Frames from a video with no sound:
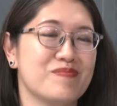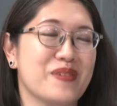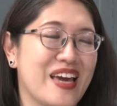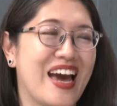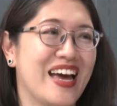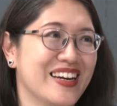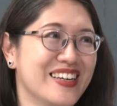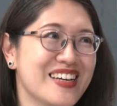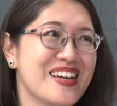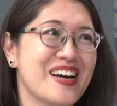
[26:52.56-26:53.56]
VN
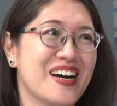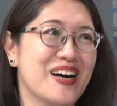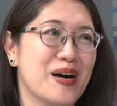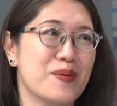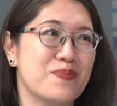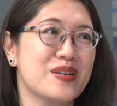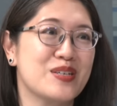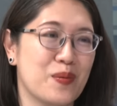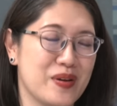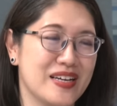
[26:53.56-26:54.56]

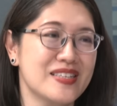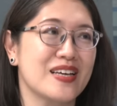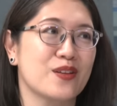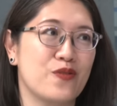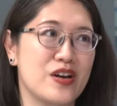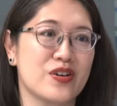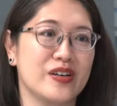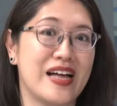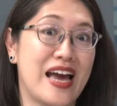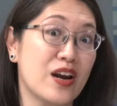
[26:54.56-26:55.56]
predominance at the
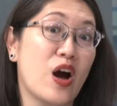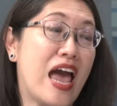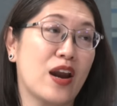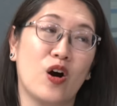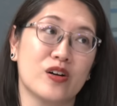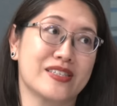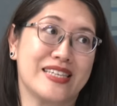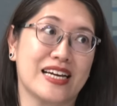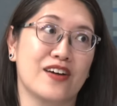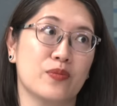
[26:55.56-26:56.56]
federal and at all
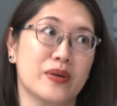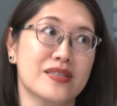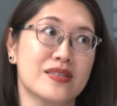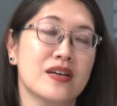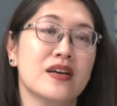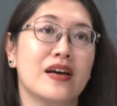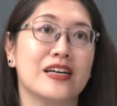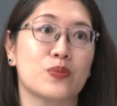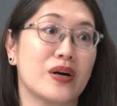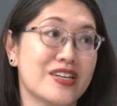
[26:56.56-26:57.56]
state governments
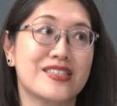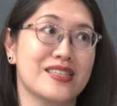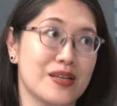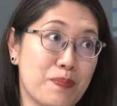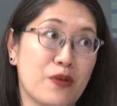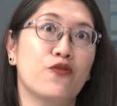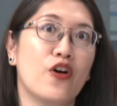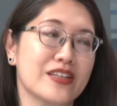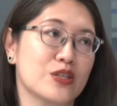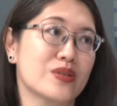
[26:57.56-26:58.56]
as well, just
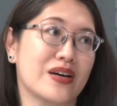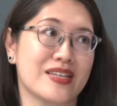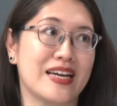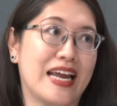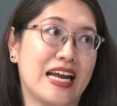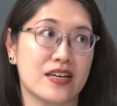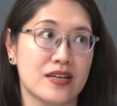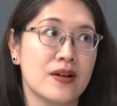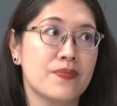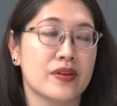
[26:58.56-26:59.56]
before the 2008
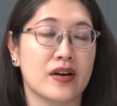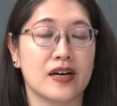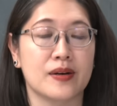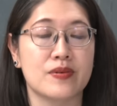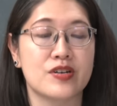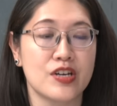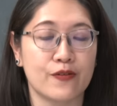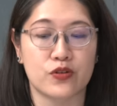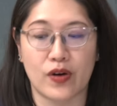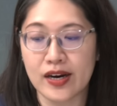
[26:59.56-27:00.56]

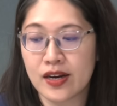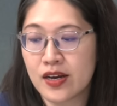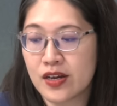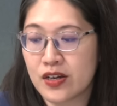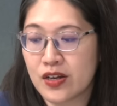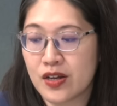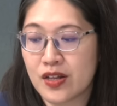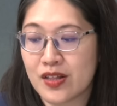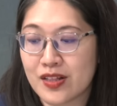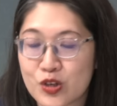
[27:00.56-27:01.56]
shift, right?
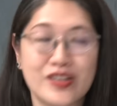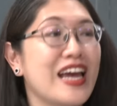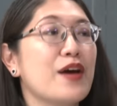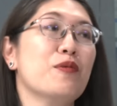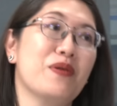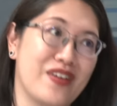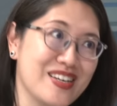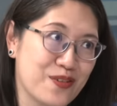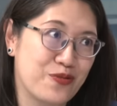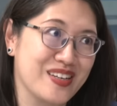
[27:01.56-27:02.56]
Today, it will be
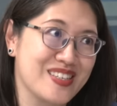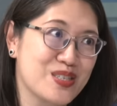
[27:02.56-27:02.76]
very different.